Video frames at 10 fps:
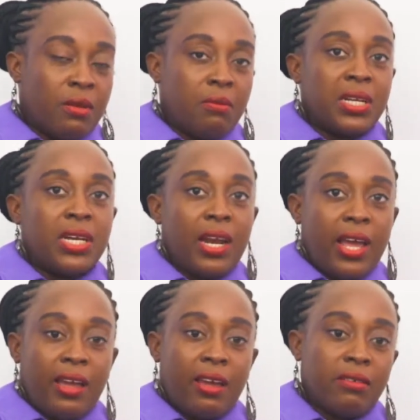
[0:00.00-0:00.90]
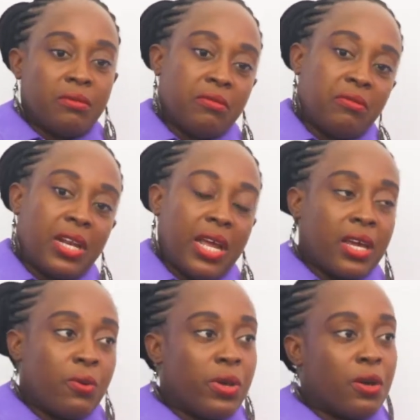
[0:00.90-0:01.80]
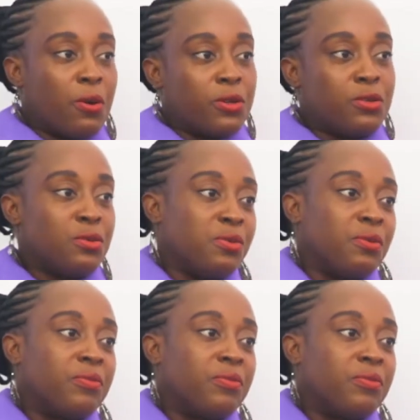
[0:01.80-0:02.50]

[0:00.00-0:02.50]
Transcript: but delay for like a week or two.